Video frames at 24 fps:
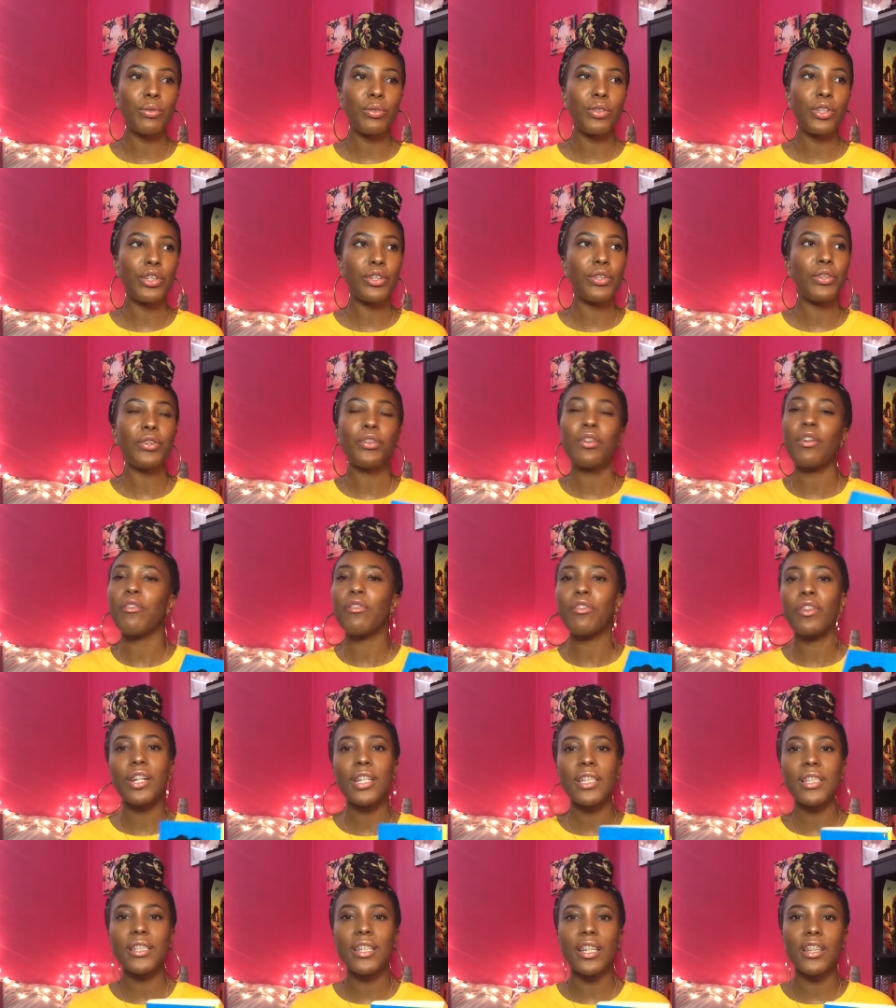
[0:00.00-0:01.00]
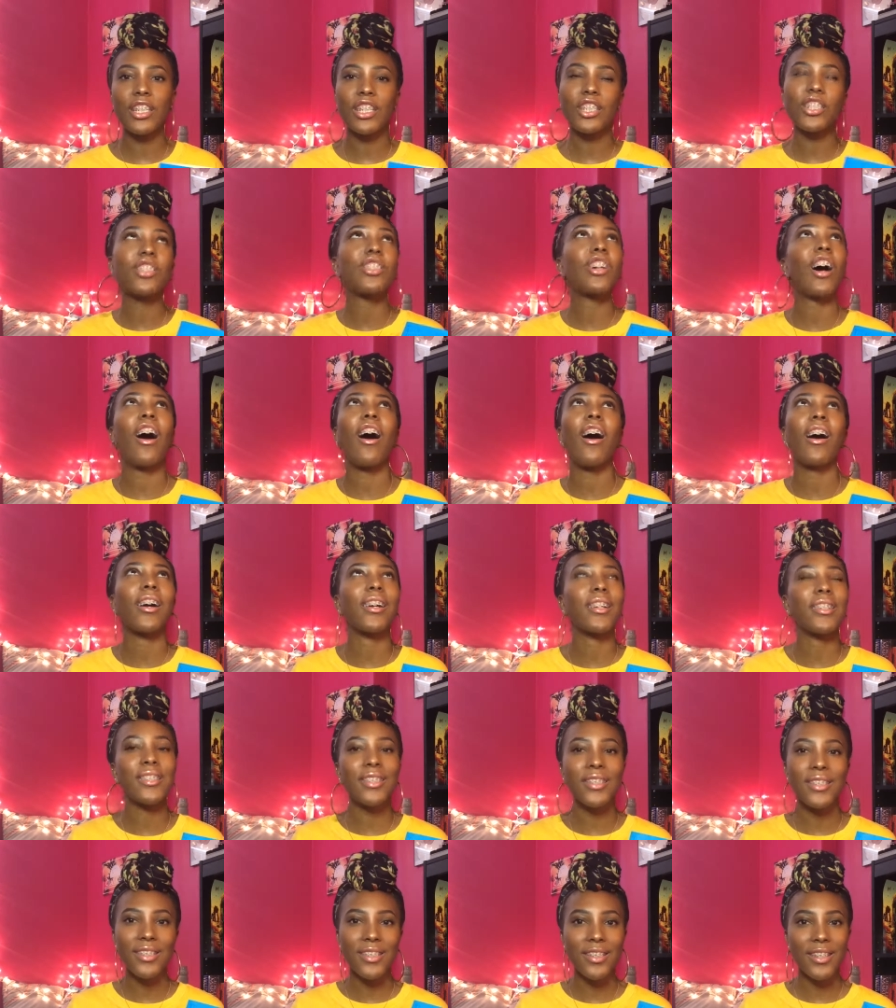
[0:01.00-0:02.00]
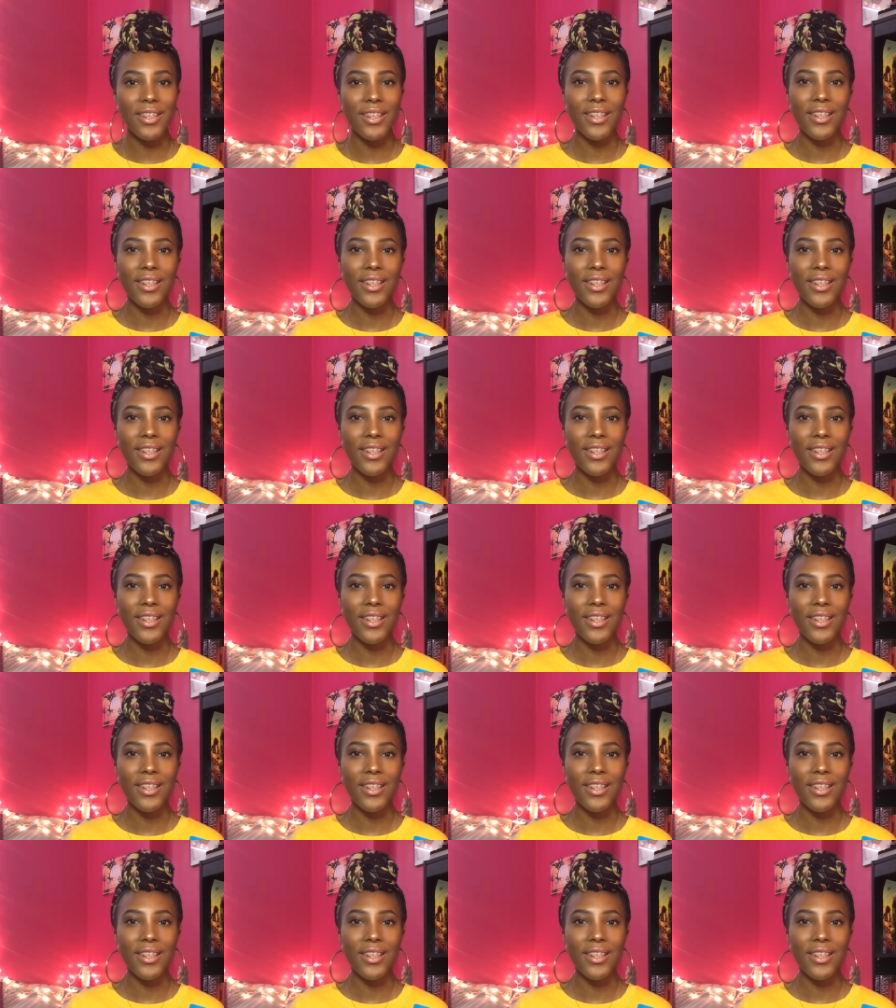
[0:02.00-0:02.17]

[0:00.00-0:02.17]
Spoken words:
the universe and the stars,